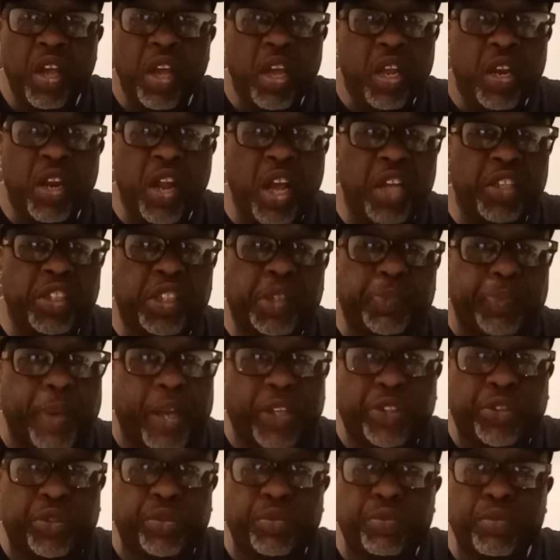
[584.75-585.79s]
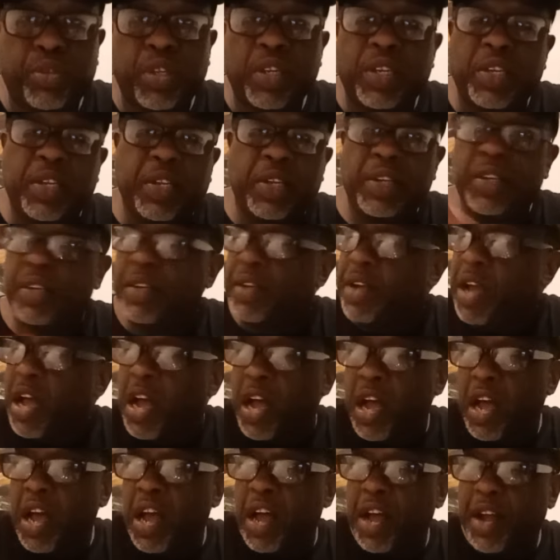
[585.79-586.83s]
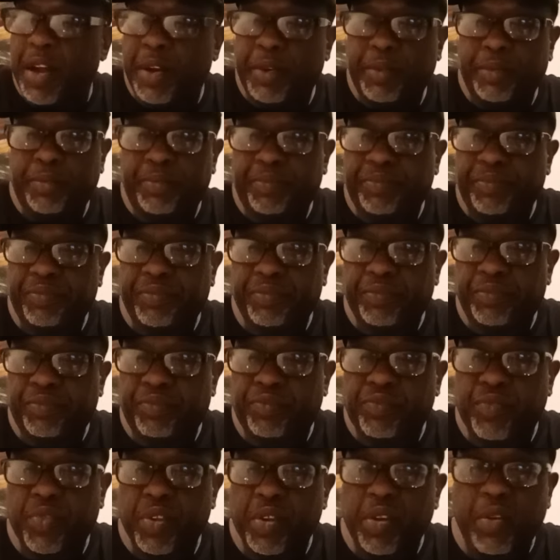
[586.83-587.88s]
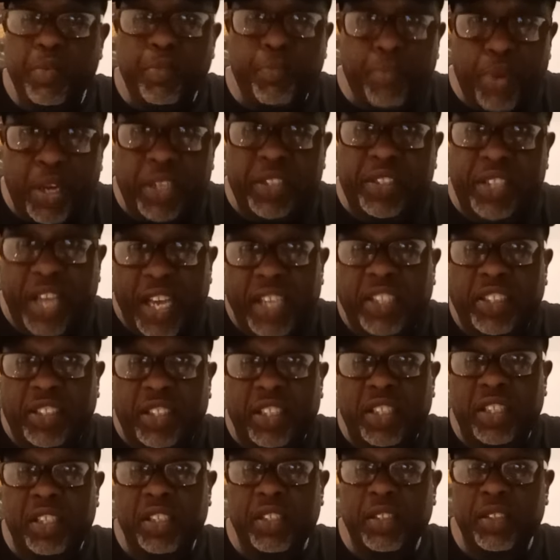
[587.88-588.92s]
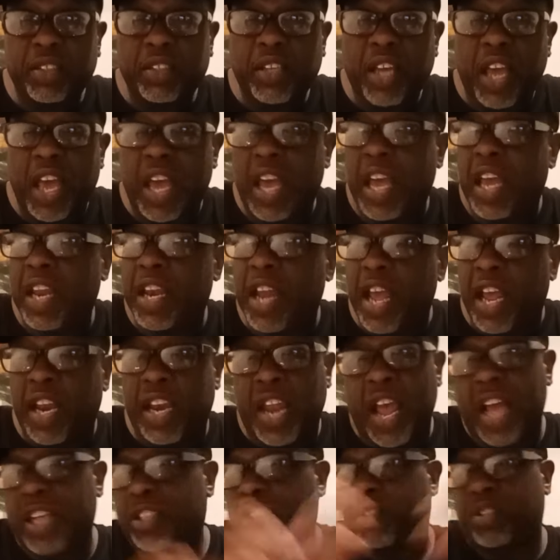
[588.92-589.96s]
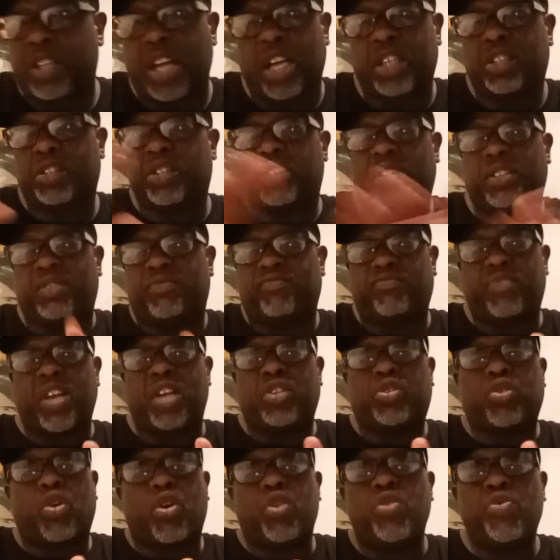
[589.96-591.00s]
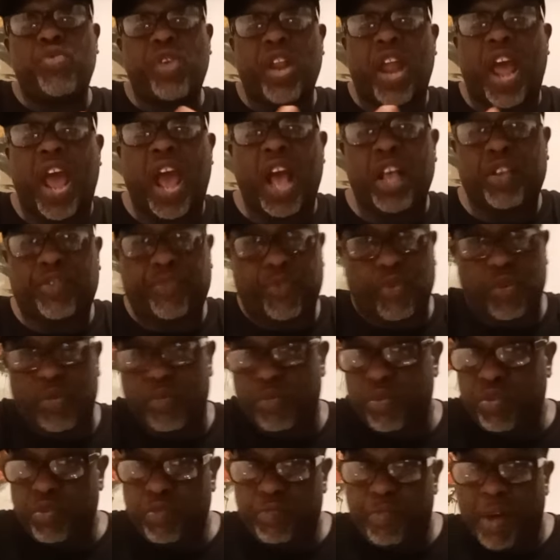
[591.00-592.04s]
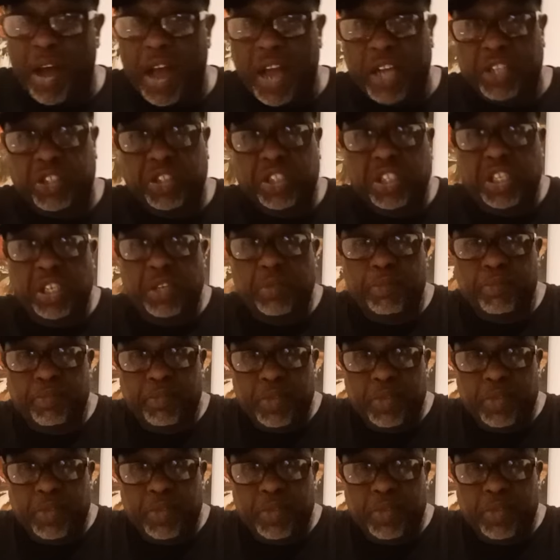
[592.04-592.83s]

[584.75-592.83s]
Nothing special, but tasty, and that's all you can ask for when you buy a cheap